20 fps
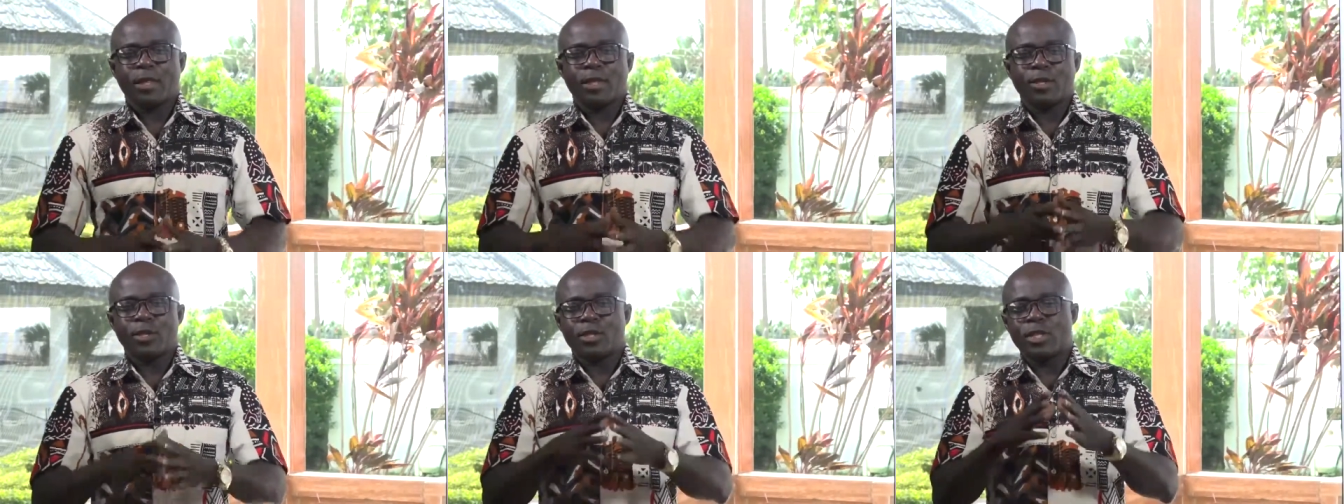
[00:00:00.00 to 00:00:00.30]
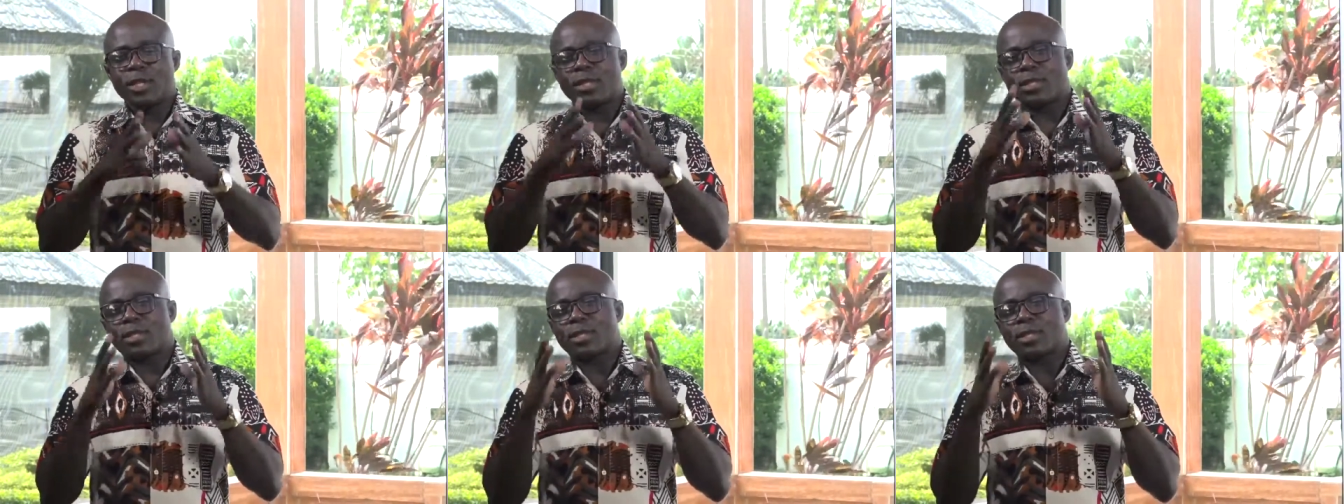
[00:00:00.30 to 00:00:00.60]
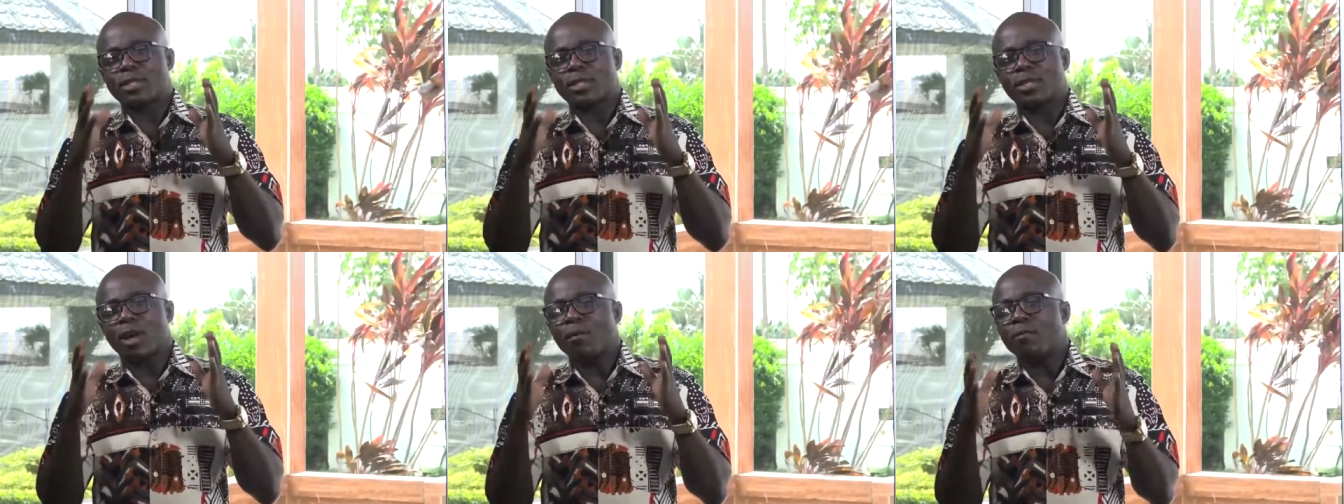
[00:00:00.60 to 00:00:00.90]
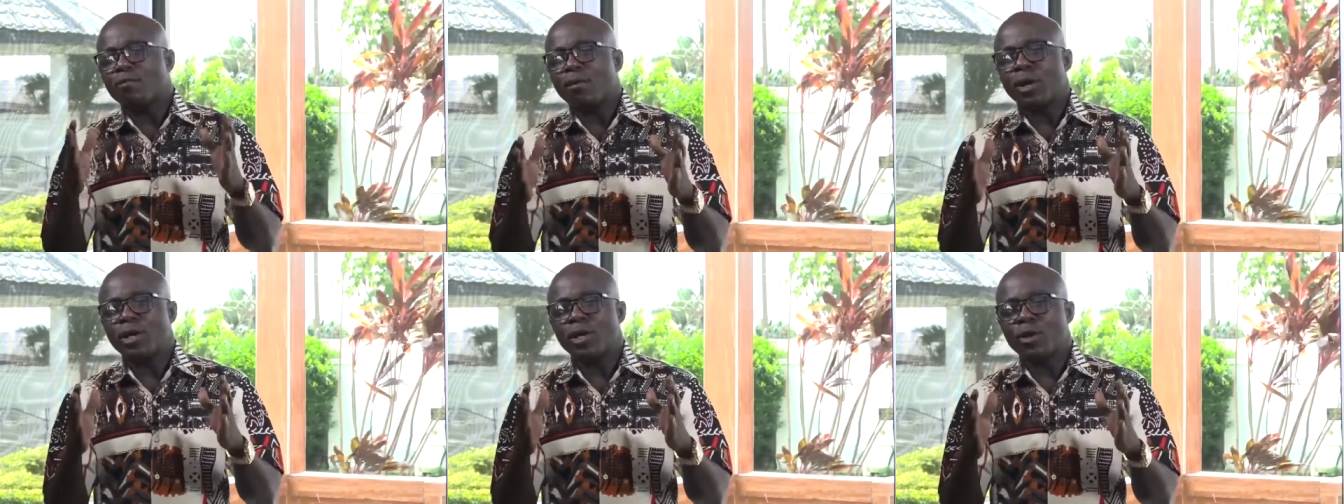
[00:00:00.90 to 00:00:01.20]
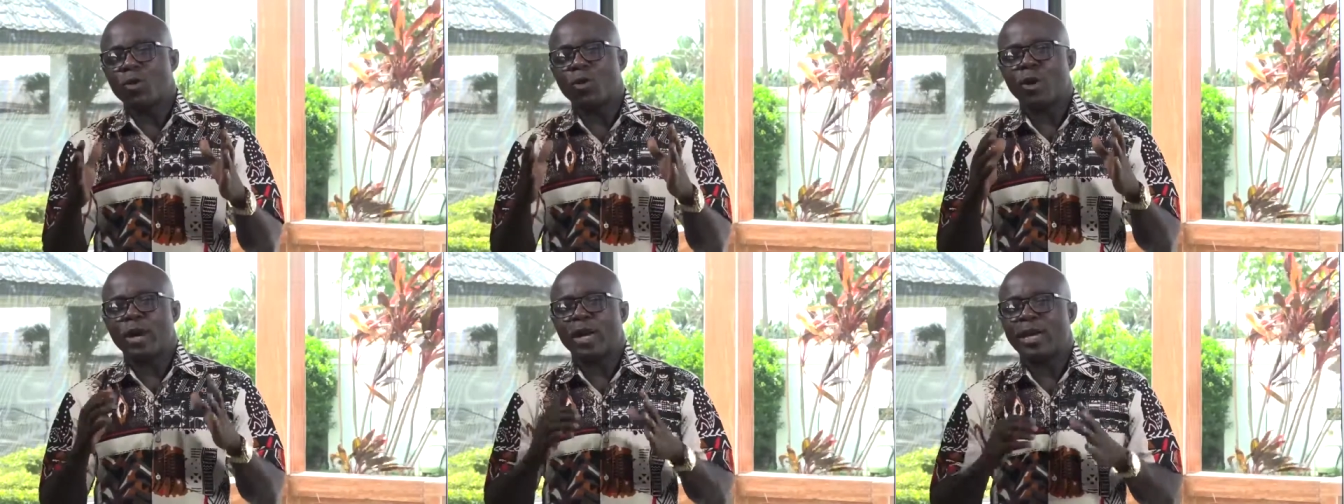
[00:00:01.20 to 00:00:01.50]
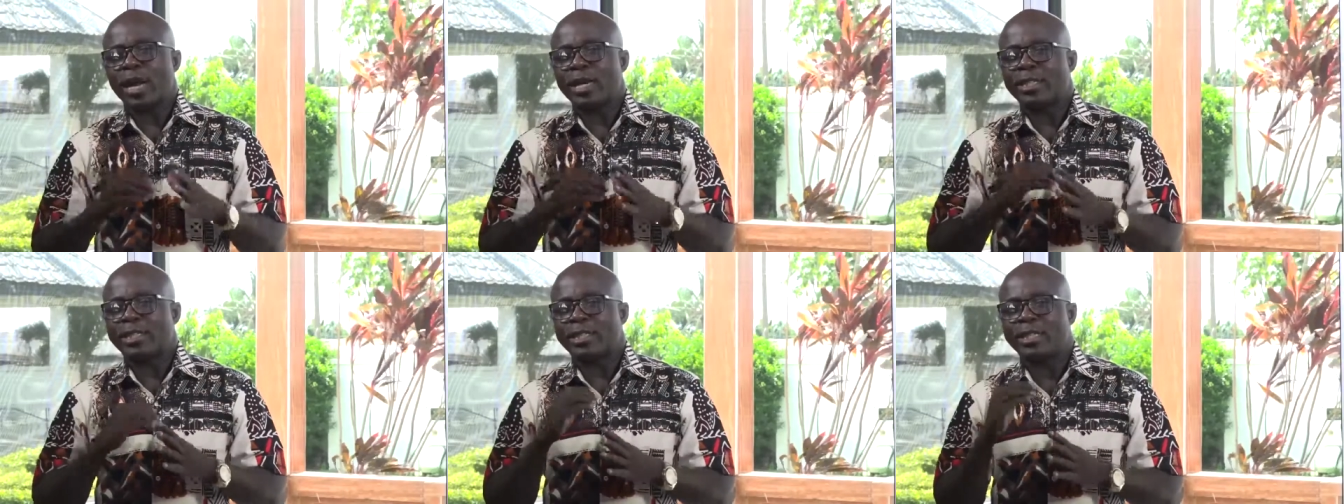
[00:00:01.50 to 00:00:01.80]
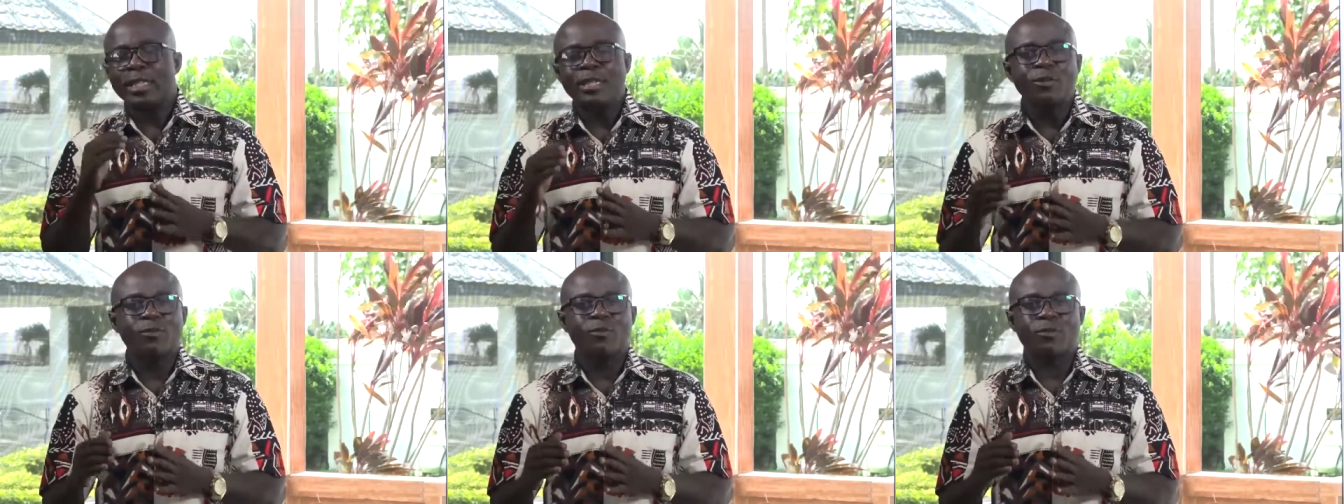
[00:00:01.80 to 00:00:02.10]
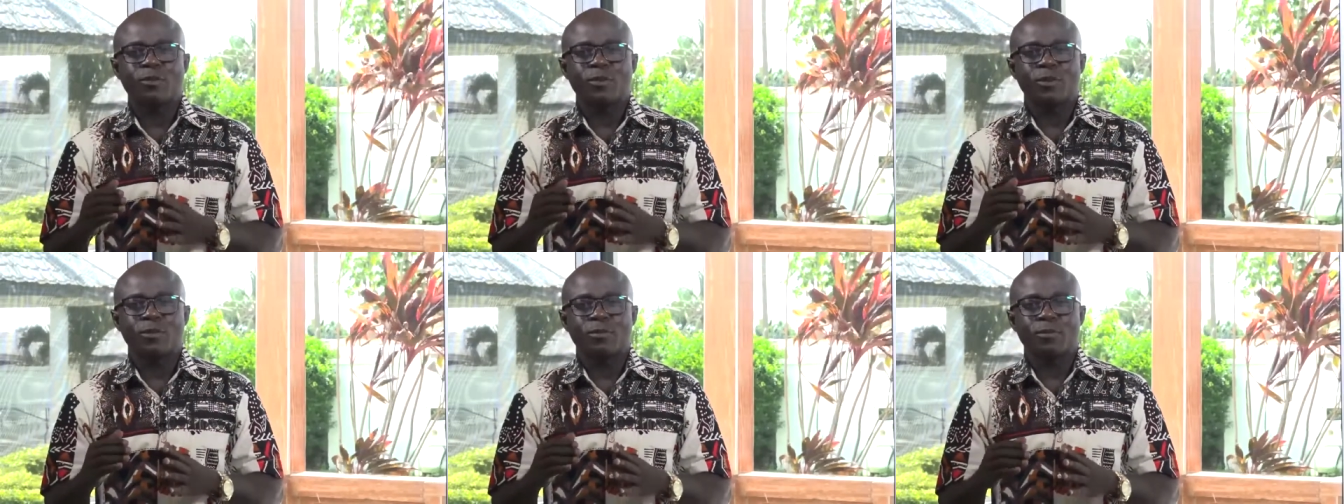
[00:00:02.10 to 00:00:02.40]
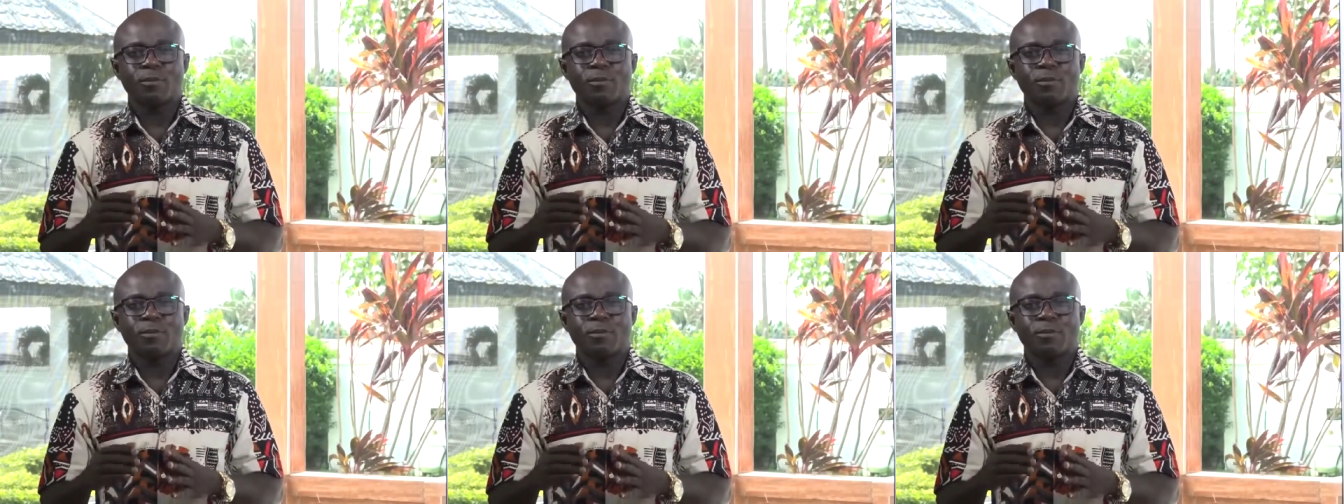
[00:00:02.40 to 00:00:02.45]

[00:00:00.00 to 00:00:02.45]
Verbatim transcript: You see, somebody who can achieve